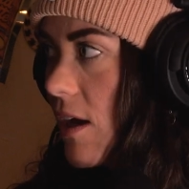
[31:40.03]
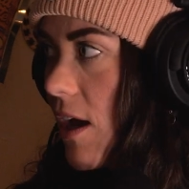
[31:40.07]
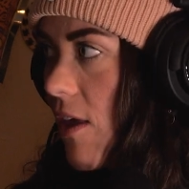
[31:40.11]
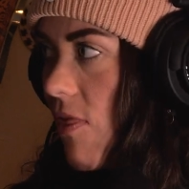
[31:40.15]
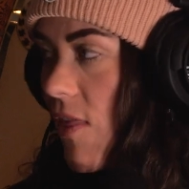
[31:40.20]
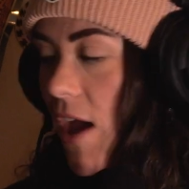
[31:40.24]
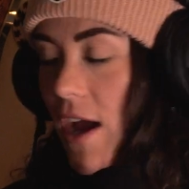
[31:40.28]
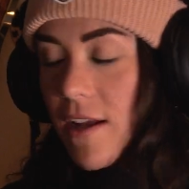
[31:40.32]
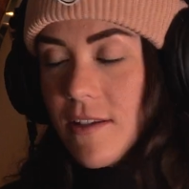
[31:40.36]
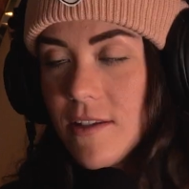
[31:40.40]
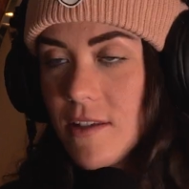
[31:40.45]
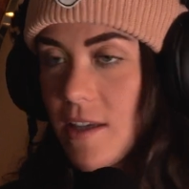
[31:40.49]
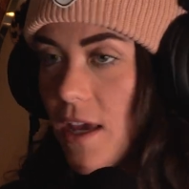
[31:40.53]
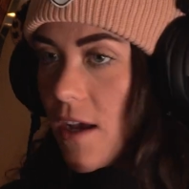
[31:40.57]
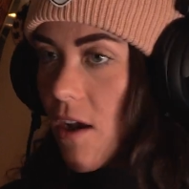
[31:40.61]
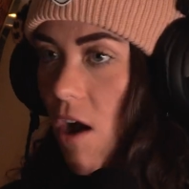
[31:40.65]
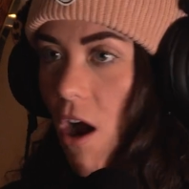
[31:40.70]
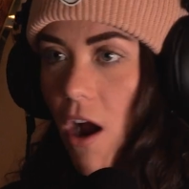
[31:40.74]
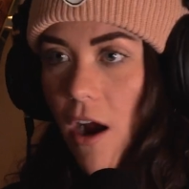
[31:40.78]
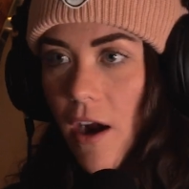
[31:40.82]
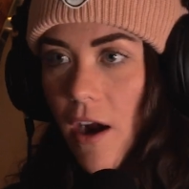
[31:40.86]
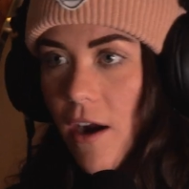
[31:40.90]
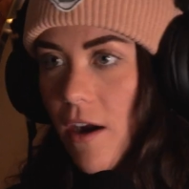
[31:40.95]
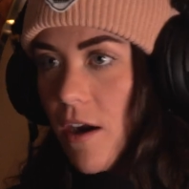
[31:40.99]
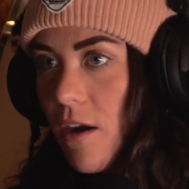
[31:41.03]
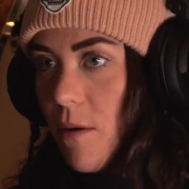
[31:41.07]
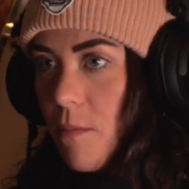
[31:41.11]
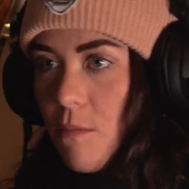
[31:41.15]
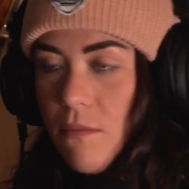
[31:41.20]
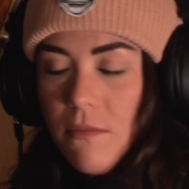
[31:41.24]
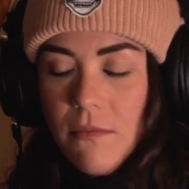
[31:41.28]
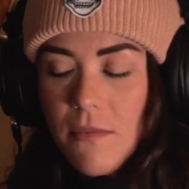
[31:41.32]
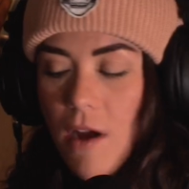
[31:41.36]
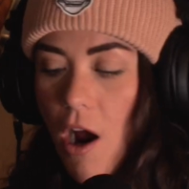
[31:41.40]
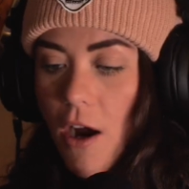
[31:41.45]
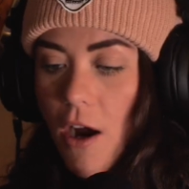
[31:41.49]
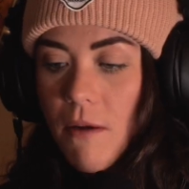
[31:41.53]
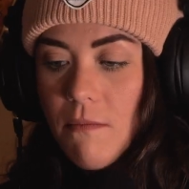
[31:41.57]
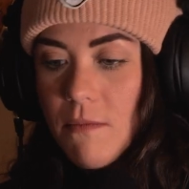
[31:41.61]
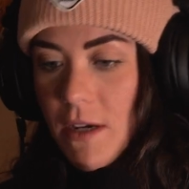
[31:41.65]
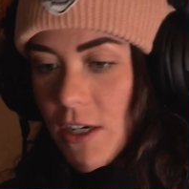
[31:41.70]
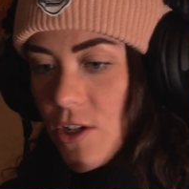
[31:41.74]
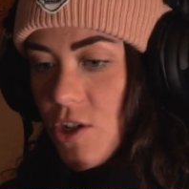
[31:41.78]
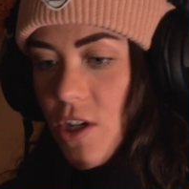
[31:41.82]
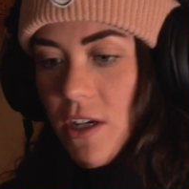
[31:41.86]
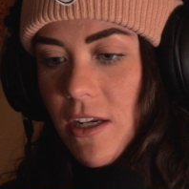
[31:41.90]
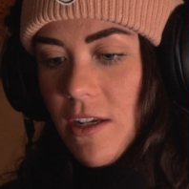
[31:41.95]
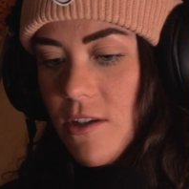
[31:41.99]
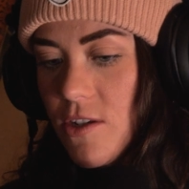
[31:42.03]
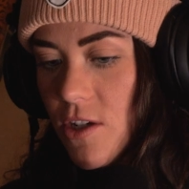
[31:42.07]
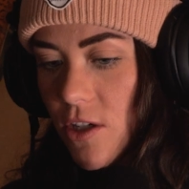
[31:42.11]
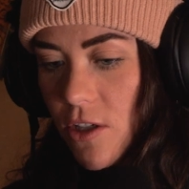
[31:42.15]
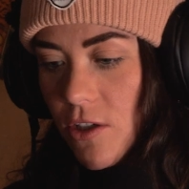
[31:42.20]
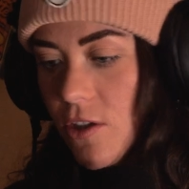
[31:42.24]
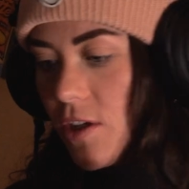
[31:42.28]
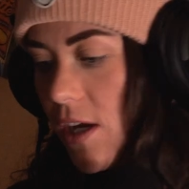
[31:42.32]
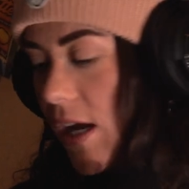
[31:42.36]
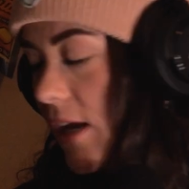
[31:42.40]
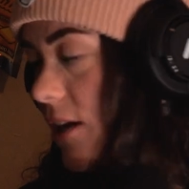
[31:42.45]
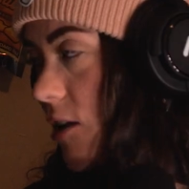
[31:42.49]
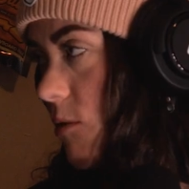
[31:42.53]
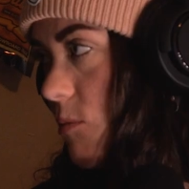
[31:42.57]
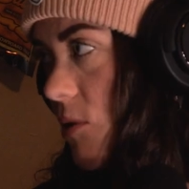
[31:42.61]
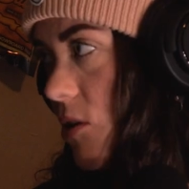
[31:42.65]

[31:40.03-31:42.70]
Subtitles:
And that's like our mission is to create